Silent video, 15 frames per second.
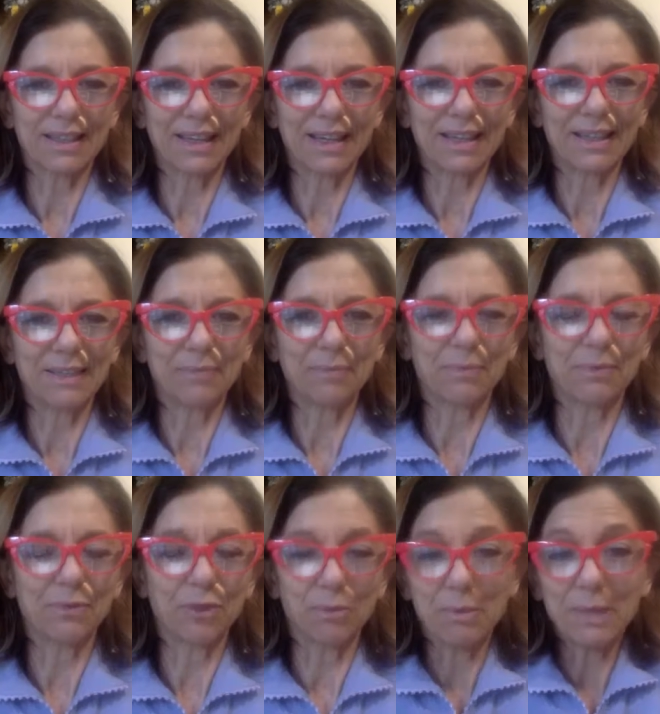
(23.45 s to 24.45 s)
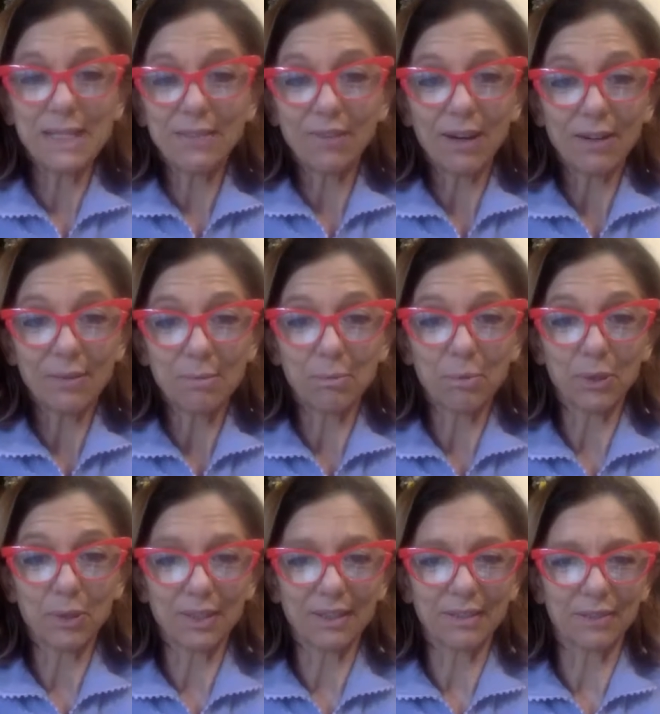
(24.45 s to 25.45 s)
For me, it's very
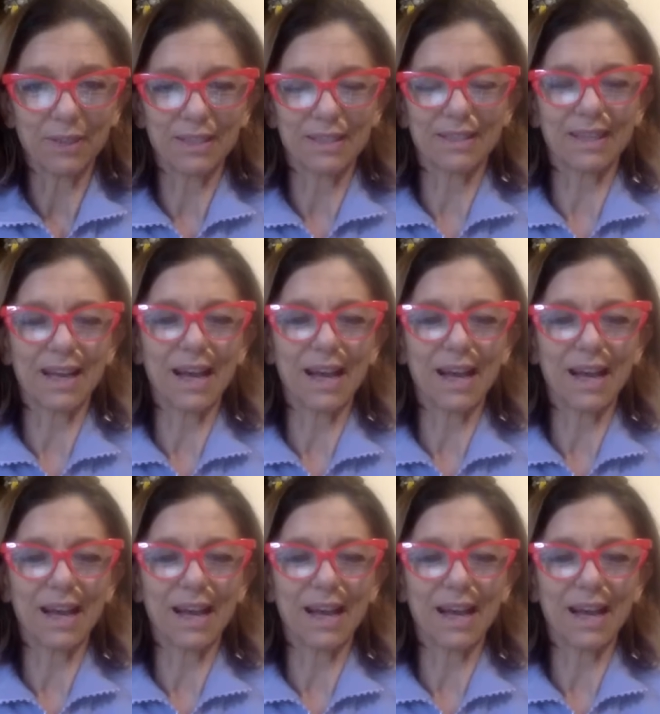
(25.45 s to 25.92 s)
important because